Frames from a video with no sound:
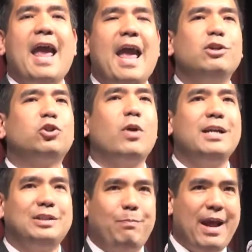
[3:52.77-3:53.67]
and
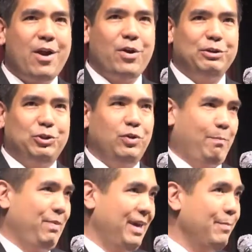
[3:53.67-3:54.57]
transparent to
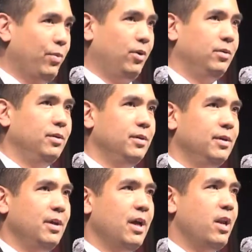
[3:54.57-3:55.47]
the people,
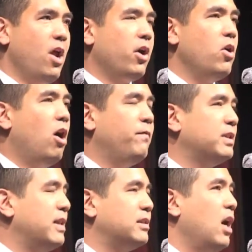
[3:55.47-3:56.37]
not an
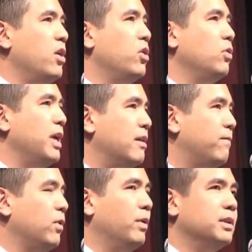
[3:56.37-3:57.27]
office that's unduly
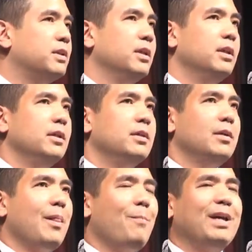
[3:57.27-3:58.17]
influenced
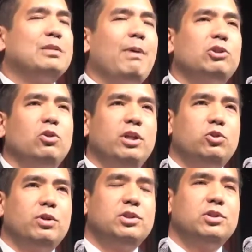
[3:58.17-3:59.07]
by special
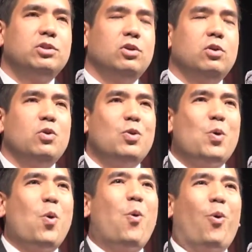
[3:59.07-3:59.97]
interests
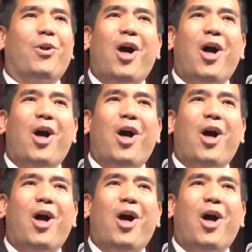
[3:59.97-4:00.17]
or